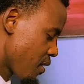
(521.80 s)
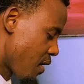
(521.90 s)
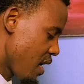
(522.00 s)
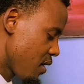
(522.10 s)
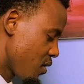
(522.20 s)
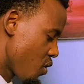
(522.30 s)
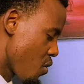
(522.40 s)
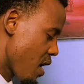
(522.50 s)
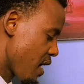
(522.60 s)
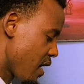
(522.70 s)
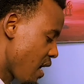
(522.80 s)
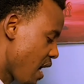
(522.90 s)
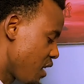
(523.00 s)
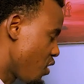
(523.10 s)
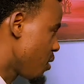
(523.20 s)
right? Go ahead and
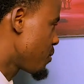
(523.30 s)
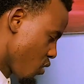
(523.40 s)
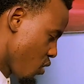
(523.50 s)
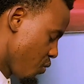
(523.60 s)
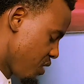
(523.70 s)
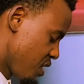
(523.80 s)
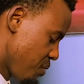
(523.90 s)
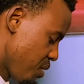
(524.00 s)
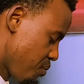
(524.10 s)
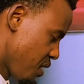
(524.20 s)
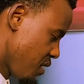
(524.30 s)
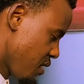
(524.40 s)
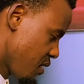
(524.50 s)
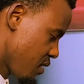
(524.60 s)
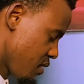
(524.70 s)
add it up. Go with
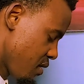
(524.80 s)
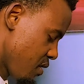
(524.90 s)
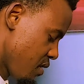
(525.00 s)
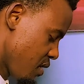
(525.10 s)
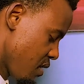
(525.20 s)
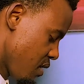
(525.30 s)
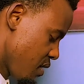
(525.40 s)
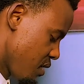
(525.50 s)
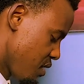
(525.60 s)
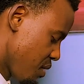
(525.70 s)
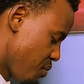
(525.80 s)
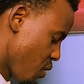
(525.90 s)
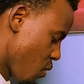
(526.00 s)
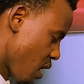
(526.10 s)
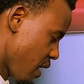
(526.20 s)
GBP,
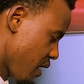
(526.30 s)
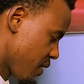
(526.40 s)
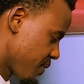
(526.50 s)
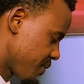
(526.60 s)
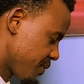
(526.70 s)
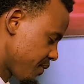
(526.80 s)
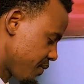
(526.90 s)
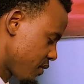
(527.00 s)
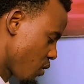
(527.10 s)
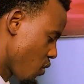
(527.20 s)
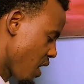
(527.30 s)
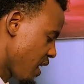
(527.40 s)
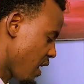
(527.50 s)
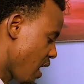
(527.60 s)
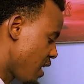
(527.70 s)
JPY. Go
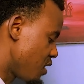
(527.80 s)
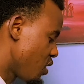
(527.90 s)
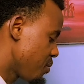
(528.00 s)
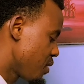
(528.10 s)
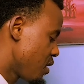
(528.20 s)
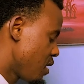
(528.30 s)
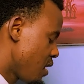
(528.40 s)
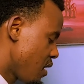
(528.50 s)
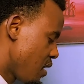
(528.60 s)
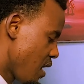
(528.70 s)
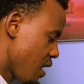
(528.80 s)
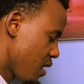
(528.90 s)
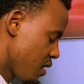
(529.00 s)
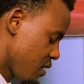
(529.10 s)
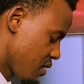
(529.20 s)
ahead and add it up.
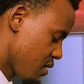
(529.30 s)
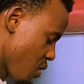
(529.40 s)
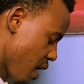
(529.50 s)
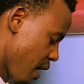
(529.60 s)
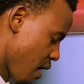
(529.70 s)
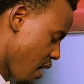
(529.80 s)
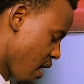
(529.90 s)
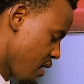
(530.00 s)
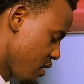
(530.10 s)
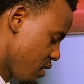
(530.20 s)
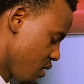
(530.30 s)
Then go ahead and add